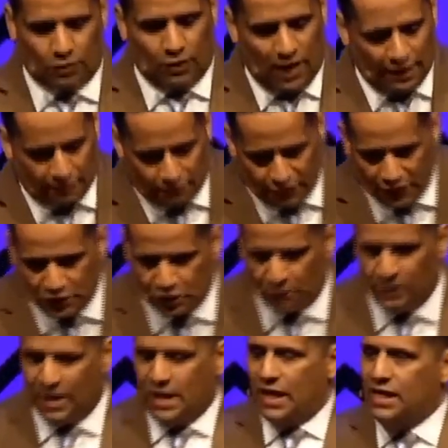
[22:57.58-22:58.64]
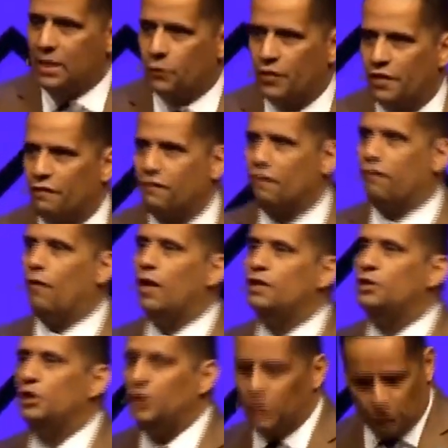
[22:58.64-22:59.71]
out of Egypt and they were there for 400
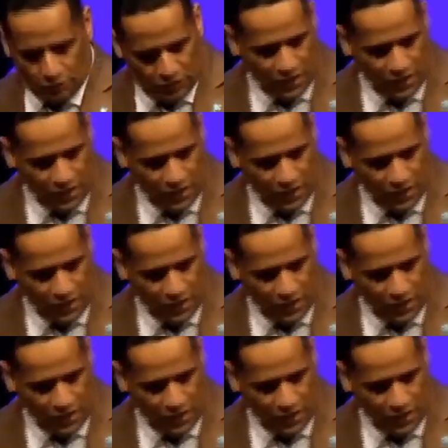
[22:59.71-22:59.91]
years,